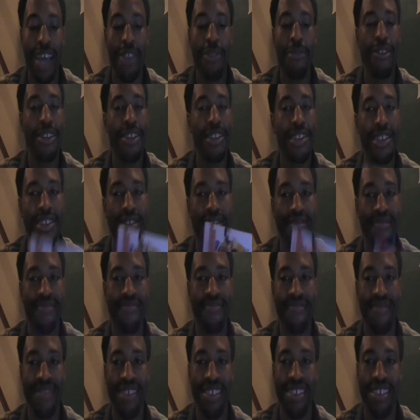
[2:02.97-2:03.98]
Etheridge
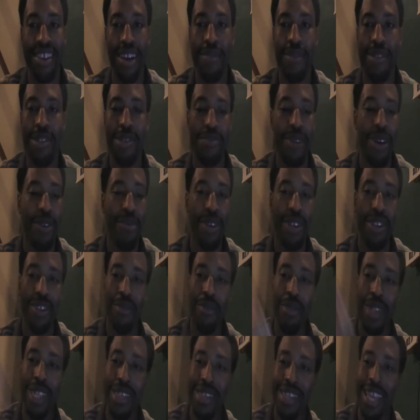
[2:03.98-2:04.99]
coming to my window.
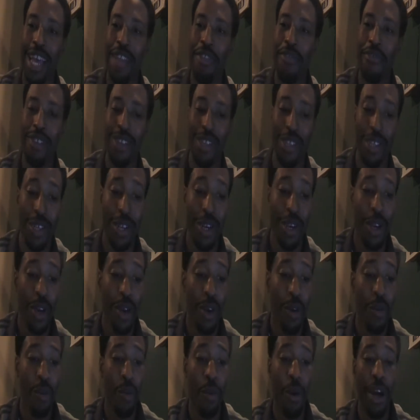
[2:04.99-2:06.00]
Melissa Etheridge
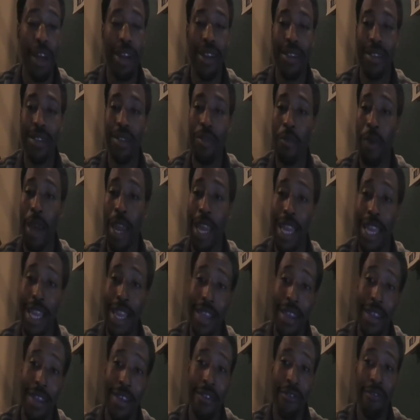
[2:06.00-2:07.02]
won the Wayne
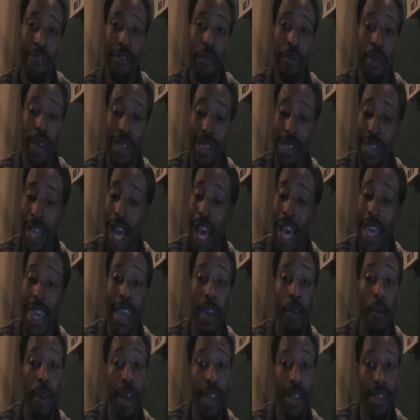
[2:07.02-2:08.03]
for best
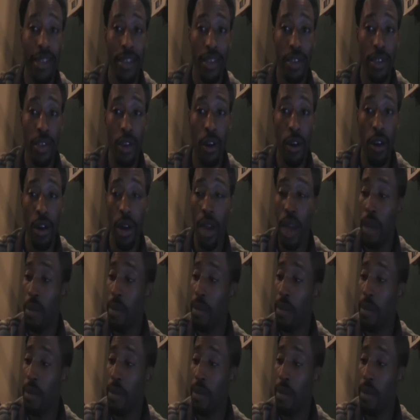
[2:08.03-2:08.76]
Kanye West song.